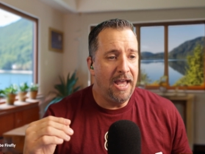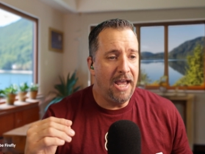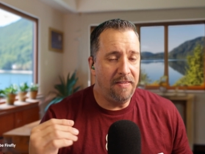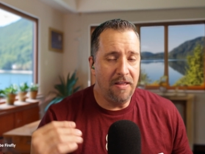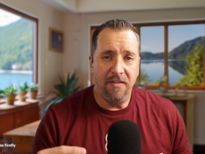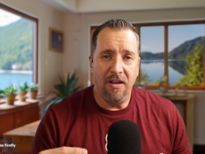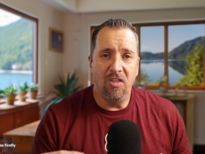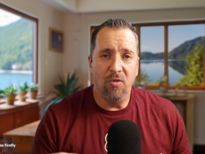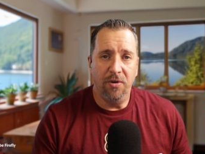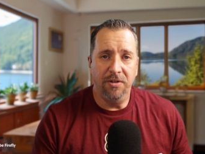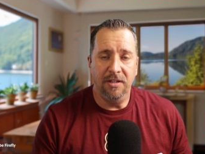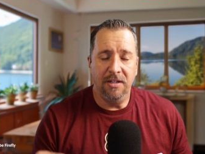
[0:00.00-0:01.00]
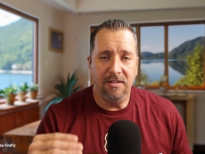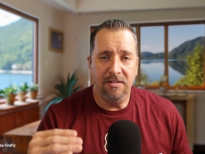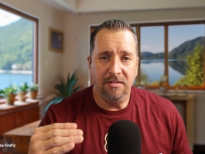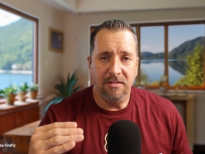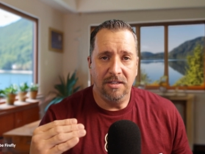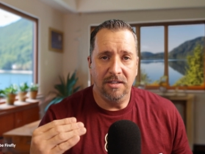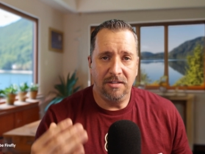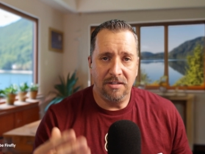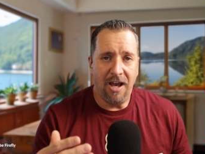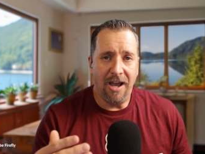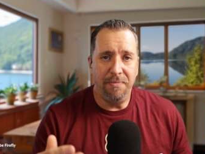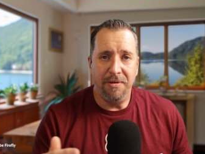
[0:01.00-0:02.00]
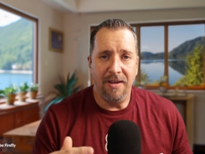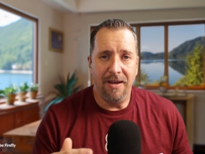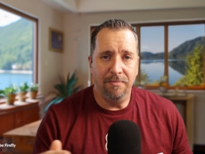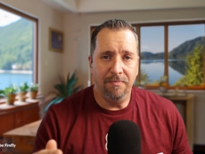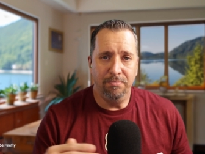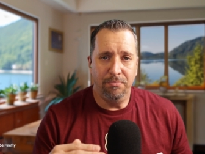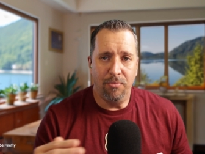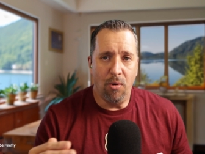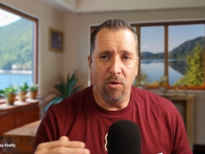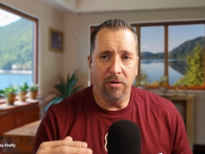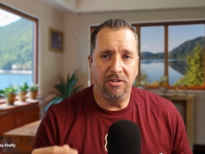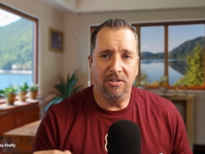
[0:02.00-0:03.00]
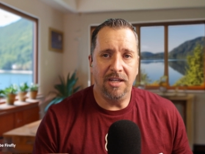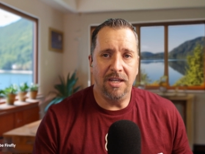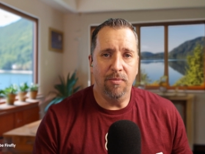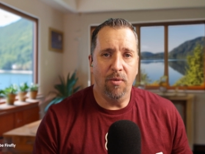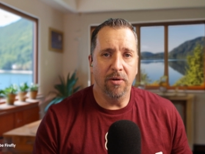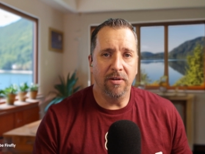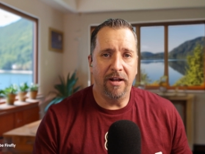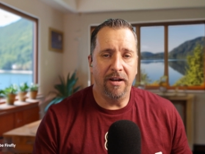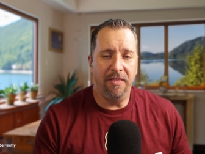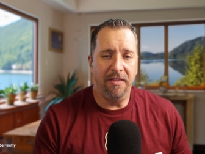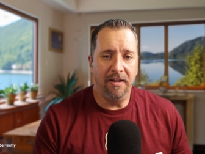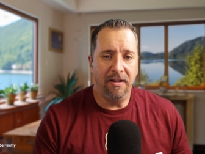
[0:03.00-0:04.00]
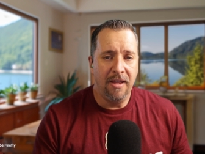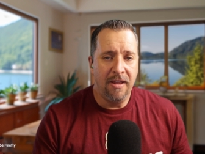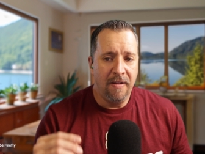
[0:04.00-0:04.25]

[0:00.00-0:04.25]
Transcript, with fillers: And then the other one is this IPM board, sticky board kind of thing.